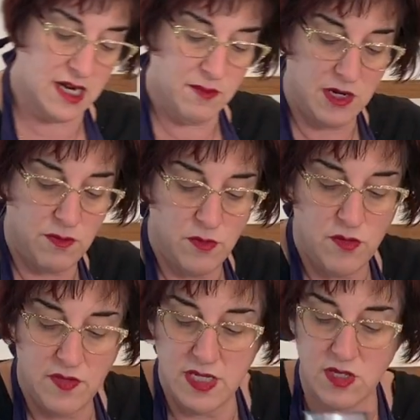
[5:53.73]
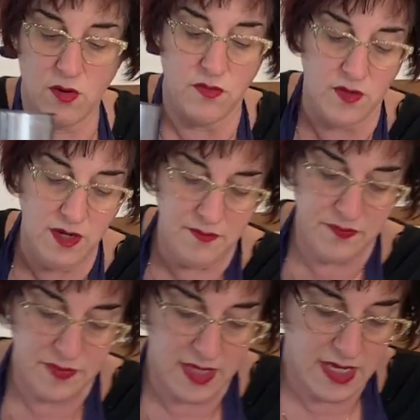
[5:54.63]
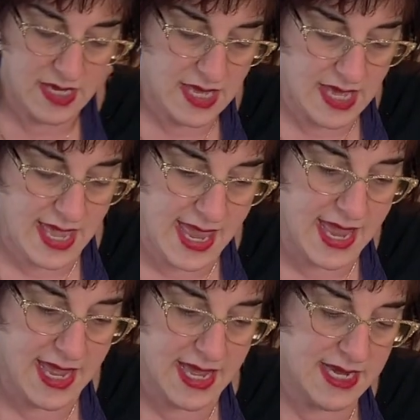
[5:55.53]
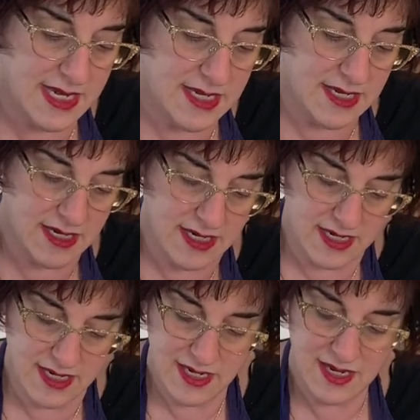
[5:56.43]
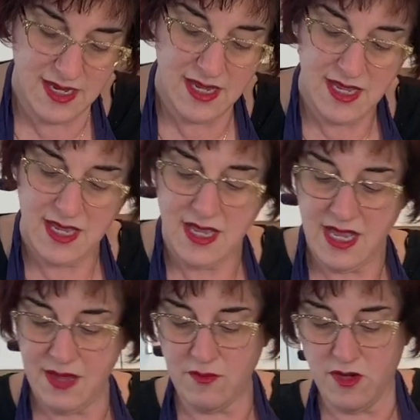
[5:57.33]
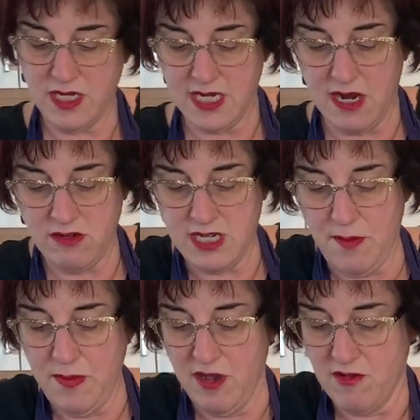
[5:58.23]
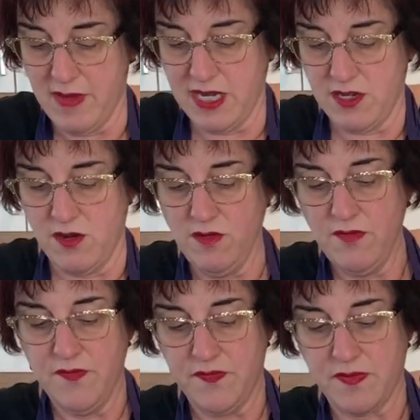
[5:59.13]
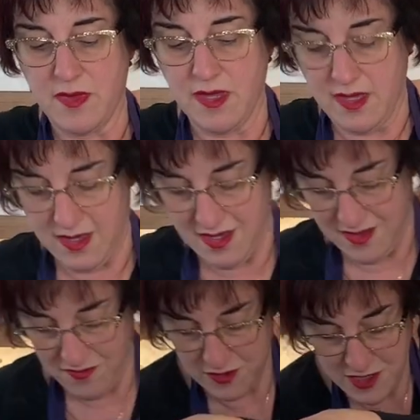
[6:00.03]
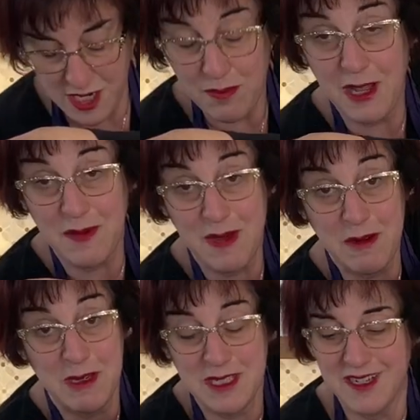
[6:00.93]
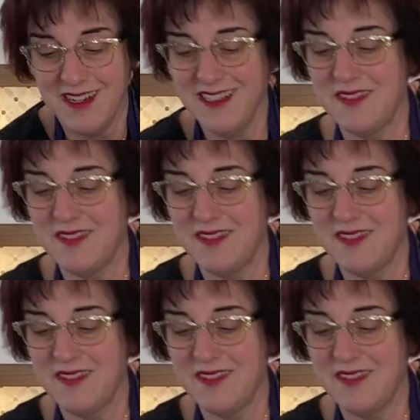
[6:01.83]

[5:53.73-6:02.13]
I'm going to move this over, and I'm going to now dump out my dough. First unplug my Cuisinart.